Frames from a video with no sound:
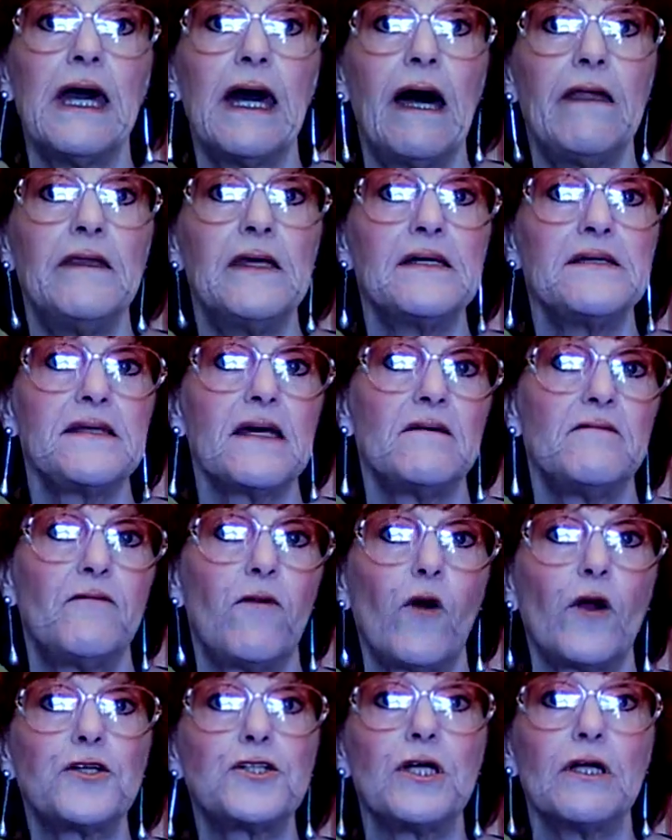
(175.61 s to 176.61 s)
And this
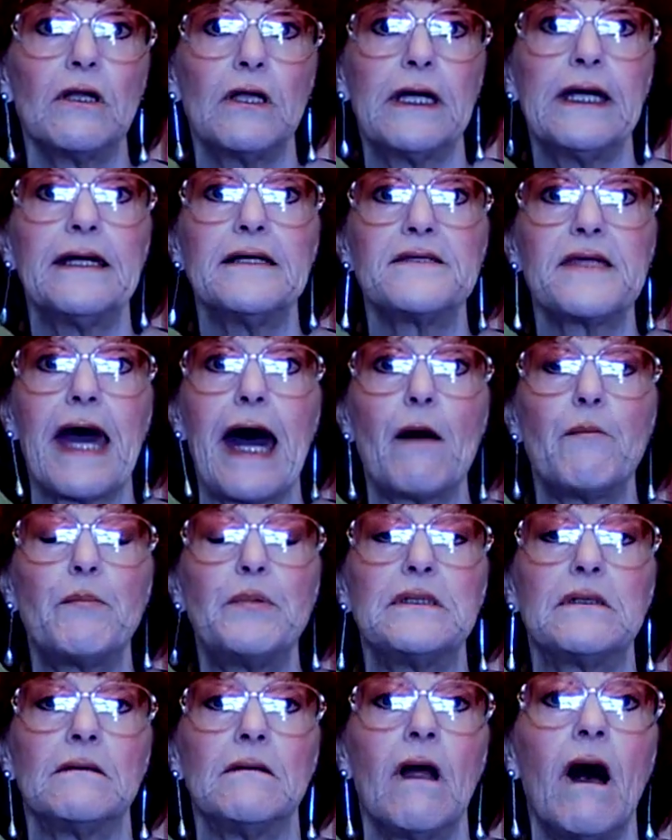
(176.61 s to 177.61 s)
unfortunately has
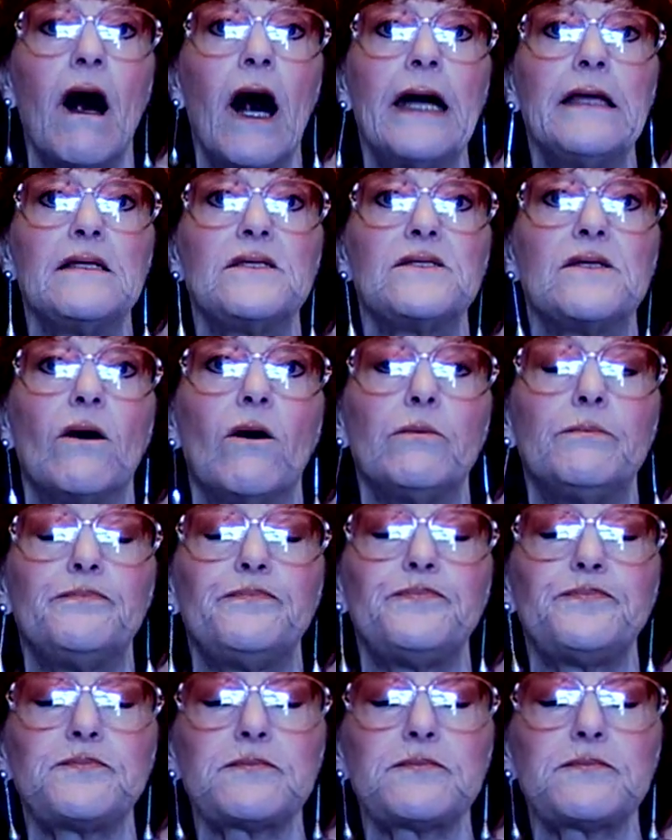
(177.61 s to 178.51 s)
happened a lot. So